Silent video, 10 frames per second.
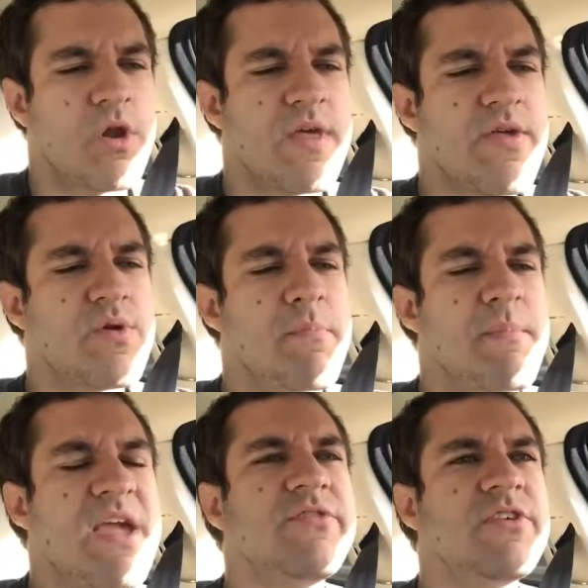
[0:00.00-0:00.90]
One of the other
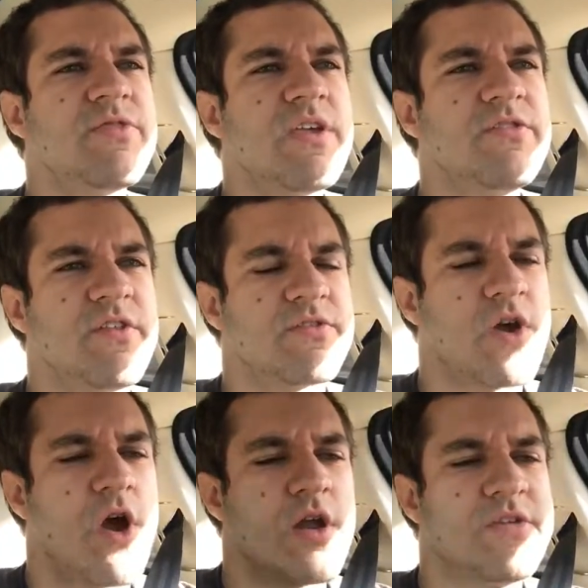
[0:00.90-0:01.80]
amazing things in this
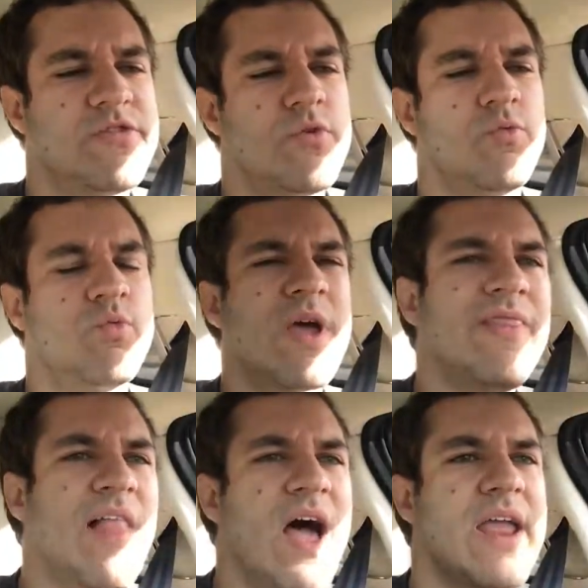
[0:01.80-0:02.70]
car is the
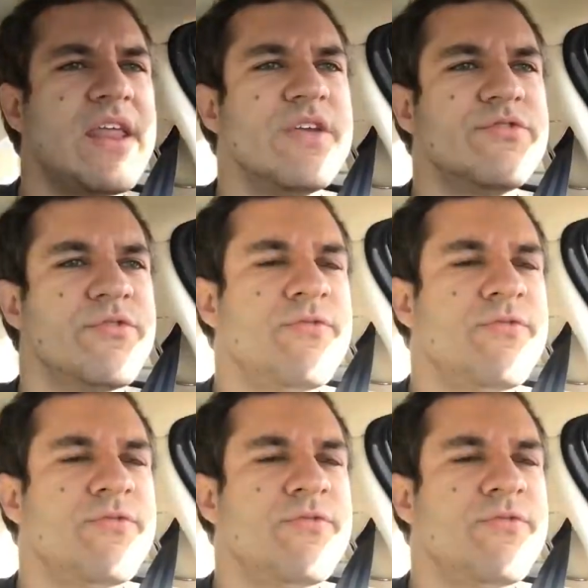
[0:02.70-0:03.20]
red line is